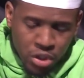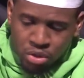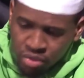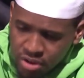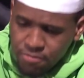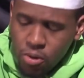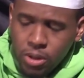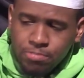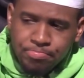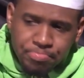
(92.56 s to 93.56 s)
So
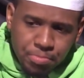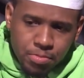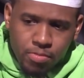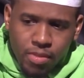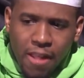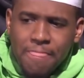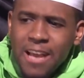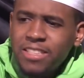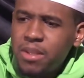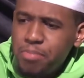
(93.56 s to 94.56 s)
therefore,
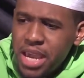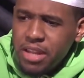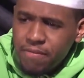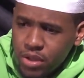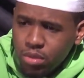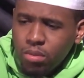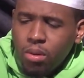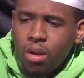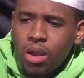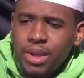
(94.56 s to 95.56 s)
that's the main
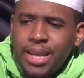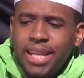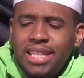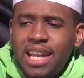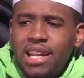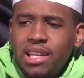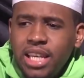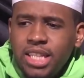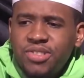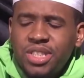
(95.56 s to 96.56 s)
view, is that at
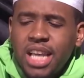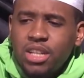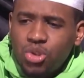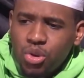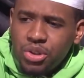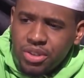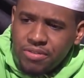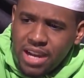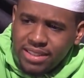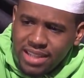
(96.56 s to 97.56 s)
least recite Surah
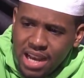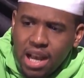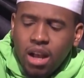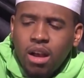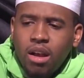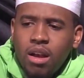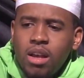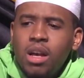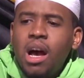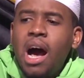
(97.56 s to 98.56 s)
al-Fatiha.
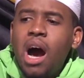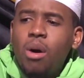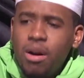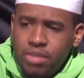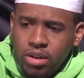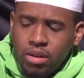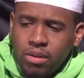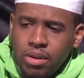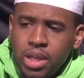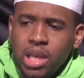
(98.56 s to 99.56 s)

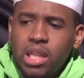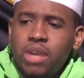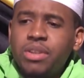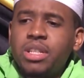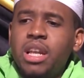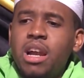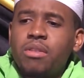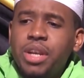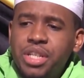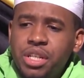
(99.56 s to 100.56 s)
However, there is a
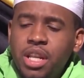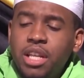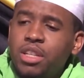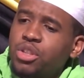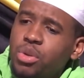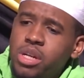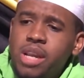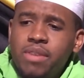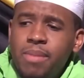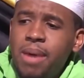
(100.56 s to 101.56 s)
narration in the
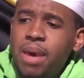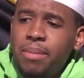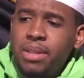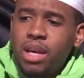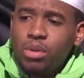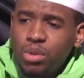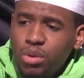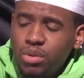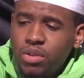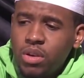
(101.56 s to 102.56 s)
Sunan of Imam Abi
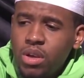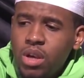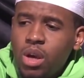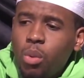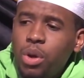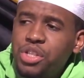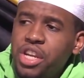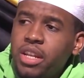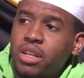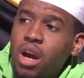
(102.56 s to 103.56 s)
Dawood,
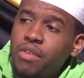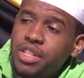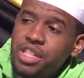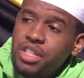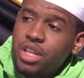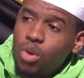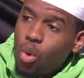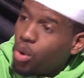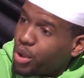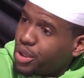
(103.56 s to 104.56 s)
which encourages and
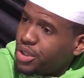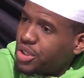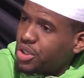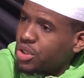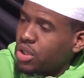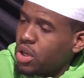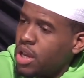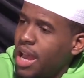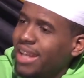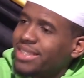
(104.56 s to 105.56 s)
orders
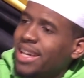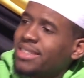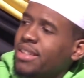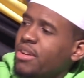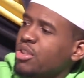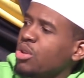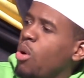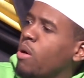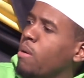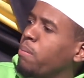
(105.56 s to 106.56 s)
and says that there is
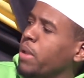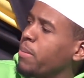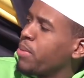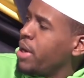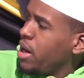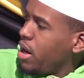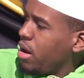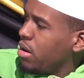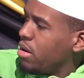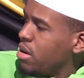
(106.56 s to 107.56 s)
no complete
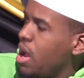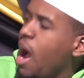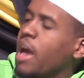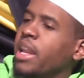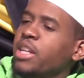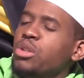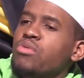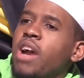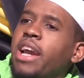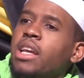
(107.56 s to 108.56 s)
prayer unless
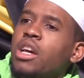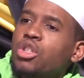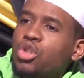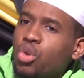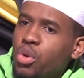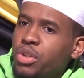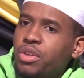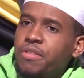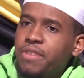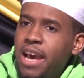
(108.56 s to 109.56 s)
you write
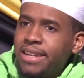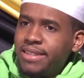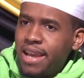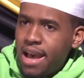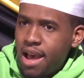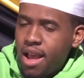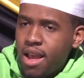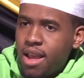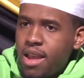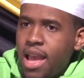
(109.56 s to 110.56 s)
Surah
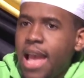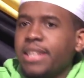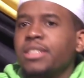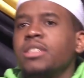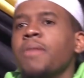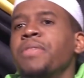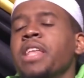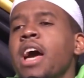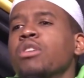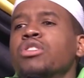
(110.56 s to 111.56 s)
al-Fatiha and
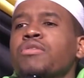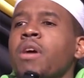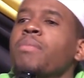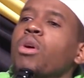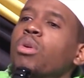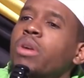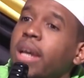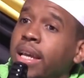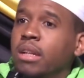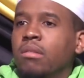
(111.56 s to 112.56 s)
something else from the
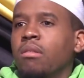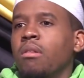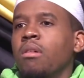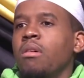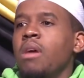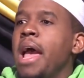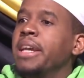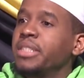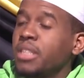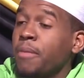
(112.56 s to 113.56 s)
Quran.
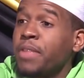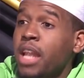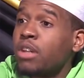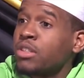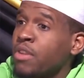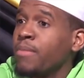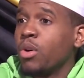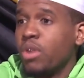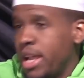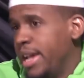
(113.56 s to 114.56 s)
And something else from
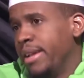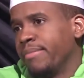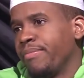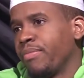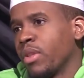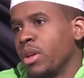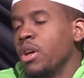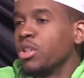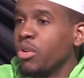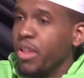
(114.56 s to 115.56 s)
the Quran.
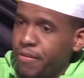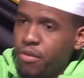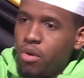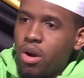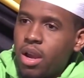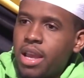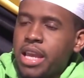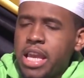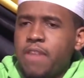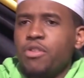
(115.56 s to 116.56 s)
So therefore,
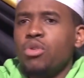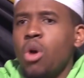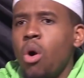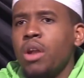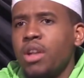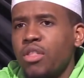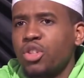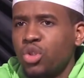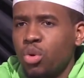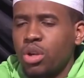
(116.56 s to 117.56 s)
if you know another
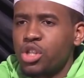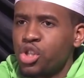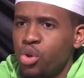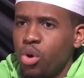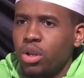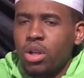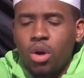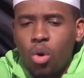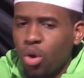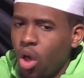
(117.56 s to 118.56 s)
surah,
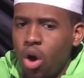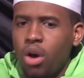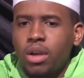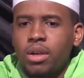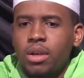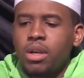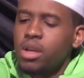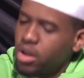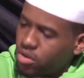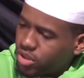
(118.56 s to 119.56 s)
short or
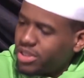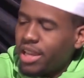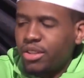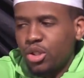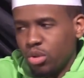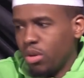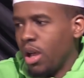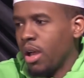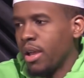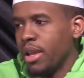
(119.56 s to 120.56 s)
long, recite the surah.